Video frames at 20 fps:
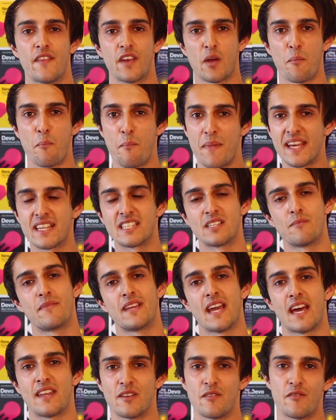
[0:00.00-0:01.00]
that can mix and
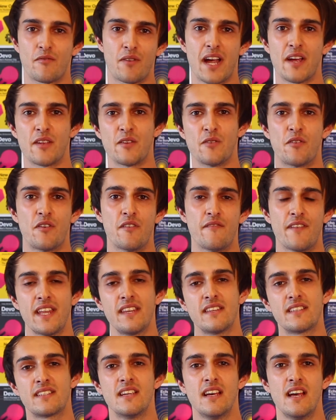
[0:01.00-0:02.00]
meander throughout your
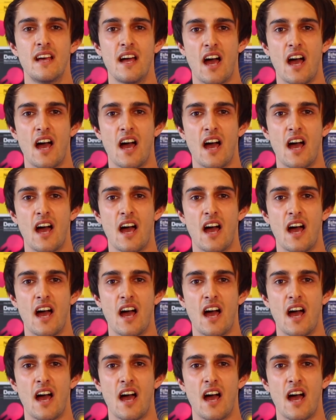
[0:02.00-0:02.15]
event.